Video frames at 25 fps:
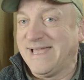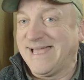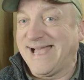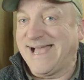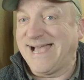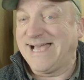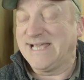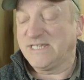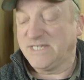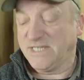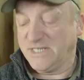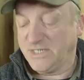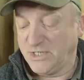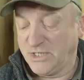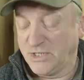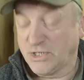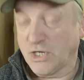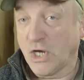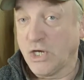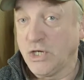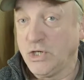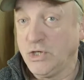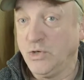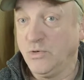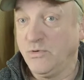as this is
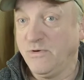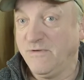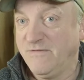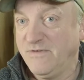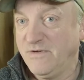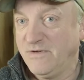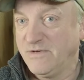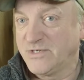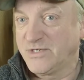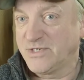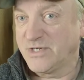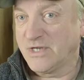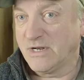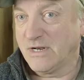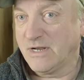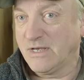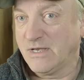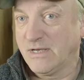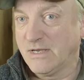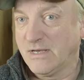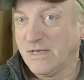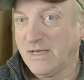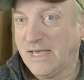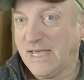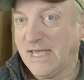universal,
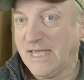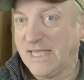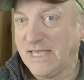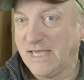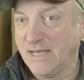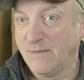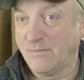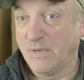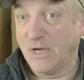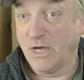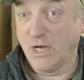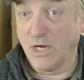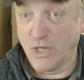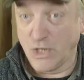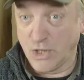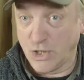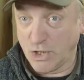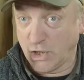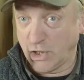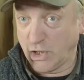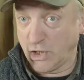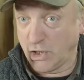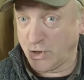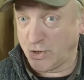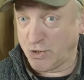I am
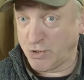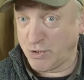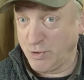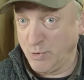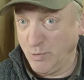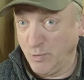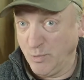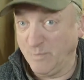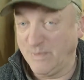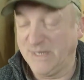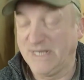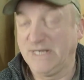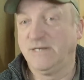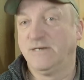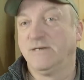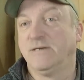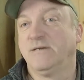assuming